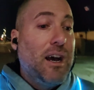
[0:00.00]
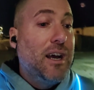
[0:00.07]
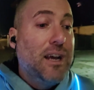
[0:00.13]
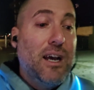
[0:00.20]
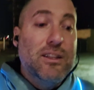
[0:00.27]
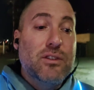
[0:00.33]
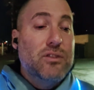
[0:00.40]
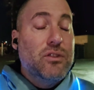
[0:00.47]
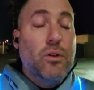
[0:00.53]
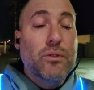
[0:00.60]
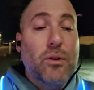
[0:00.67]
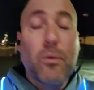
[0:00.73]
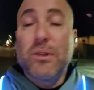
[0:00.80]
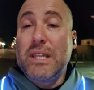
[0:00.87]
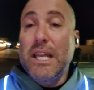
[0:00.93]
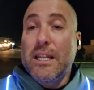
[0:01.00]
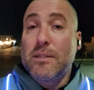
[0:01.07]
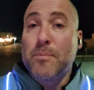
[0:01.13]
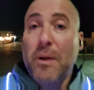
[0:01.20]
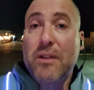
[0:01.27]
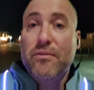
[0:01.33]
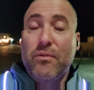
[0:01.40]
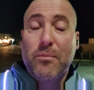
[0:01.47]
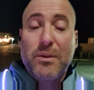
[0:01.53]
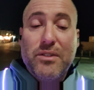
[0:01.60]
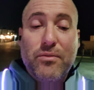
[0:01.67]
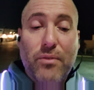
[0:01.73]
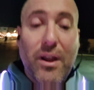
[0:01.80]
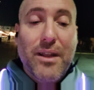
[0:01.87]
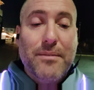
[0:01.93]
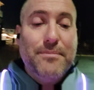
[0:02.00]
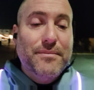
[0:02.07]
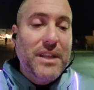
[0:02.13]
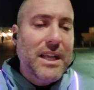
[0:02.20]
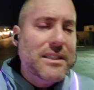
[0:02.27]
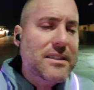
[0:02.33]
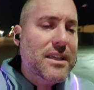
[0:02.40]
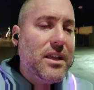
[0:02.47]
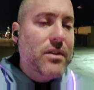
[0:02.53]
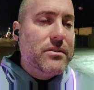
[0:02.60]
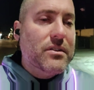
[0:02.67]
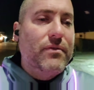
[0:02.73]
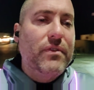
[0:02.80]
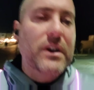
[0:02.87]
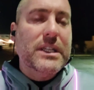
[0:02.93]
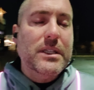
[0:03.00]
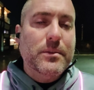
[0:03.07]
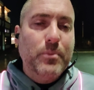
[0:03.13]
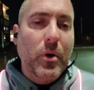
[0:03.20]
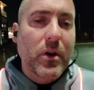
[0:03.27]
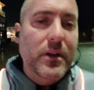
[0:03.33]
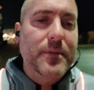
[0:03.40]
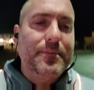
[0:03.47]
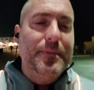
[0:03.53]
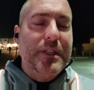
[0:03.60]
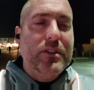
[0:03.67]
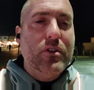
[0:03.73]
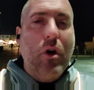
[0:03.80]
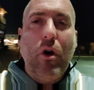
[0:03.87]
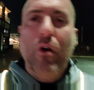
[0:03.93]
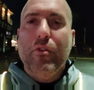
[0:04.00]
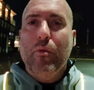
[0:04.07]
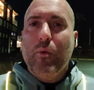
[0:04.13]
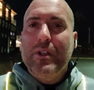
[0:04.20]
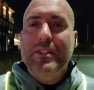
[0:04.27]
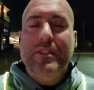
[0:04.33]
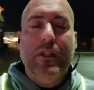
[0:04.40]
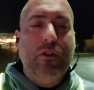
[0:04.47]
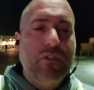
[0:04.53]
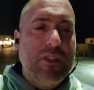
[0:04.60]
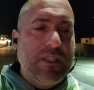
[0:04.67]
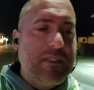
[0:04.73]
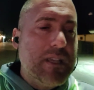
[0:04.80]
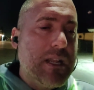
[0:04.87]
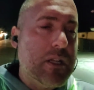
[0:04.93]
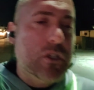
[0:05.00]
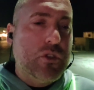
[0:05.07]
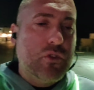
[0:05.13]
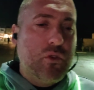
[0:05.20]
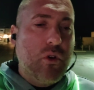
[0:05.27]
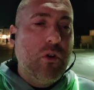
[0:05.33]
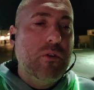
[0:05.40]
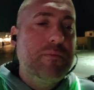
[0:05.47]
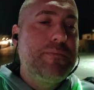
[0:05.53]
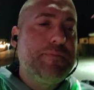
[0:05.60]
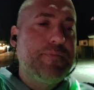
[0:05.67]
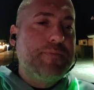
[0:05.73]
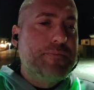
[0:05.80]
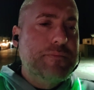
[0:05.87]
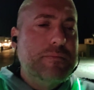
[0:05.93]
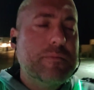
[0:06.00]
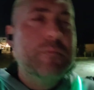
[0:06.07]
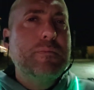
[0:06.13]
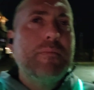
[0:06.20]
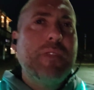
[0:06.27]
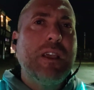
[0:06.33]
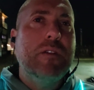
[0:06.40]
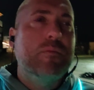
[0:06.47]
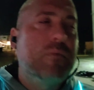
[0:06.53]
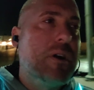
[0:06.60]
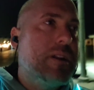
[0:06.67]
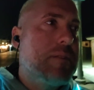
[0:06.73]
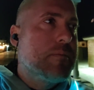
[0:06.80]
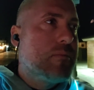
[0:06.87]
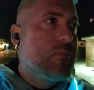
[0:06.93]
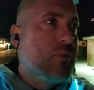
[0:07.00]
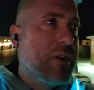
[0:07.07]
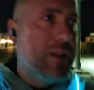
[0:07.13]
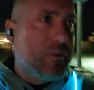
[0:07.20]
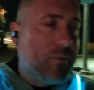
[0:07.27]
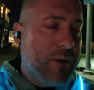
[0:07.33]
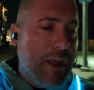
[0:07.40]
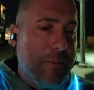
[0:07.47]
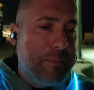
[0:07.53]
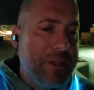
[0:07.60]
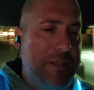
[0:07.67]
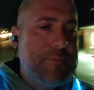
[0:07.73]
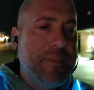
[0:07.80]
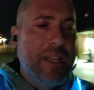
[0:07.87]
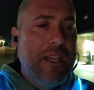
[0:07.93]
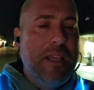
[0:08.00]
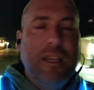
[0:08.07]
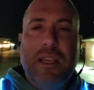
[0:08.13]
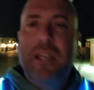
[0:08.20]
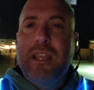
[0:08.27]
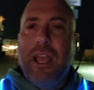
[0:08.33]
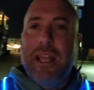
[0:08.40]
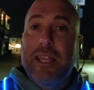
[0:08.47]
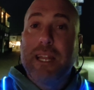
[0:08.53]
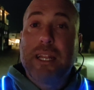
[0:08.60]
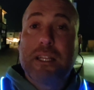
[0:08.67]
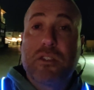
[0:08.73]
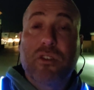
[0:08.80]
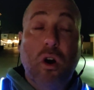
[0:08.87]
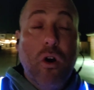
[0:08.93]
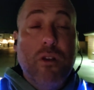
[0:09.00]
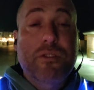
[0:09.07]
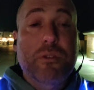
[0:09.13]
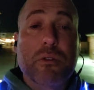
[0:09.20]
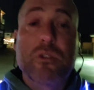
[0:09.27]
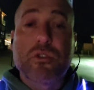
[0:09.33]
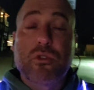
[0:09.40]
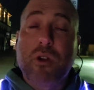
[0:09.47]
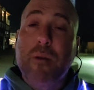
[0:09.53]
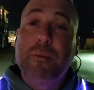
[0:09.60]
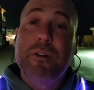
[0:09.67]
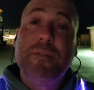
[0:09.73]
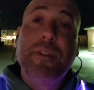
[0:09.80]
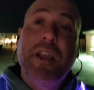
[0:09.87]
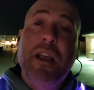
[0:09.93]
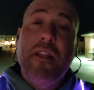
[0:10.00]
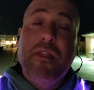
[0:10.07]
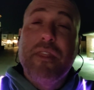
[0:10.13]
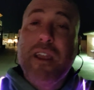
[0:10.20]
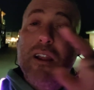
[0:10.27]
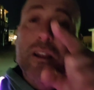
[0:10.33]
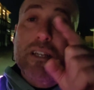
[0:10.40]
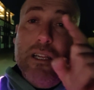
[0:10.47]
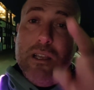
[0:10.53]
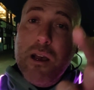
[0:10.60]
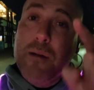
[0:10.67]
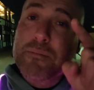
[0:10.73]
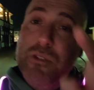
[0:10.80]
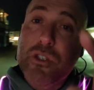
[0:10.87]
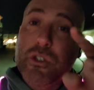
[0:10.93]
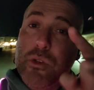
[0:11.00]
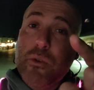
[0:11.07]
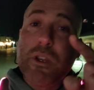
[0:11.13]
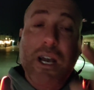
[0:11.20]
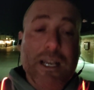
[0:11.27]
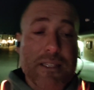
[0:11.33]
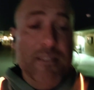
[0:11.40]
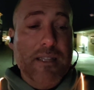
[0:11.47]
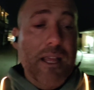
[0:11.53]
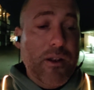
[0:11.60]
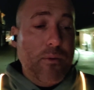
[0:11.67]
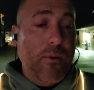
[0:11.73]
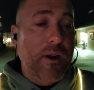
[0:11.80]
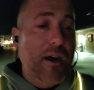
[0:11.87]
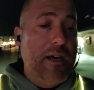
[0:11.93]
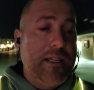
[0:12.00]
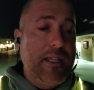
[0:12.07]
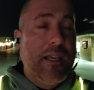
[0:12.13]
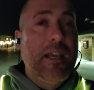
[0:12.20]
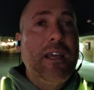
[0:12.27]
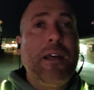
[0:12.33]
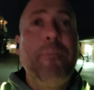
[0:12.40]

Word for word: I, I just don't know what they expect from us, right? And see, here's the funniest part: is all the ones that are this out of control and running running rampant and getting into all sorts of trouble, they're going to come to you guys later on